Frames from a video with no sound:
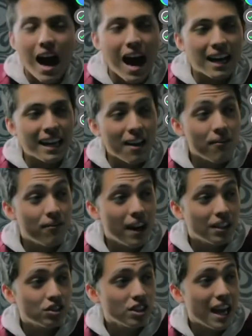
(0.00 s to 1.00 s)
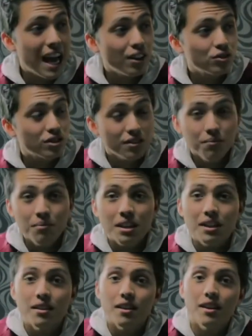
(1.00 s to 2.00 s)
for a one-on-one session.
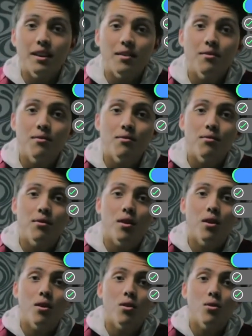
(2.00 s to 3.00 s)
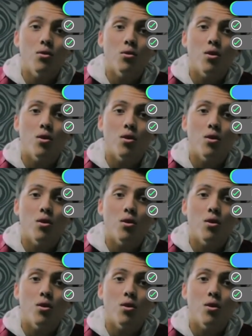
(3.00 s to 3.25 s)
For a group session, you would charge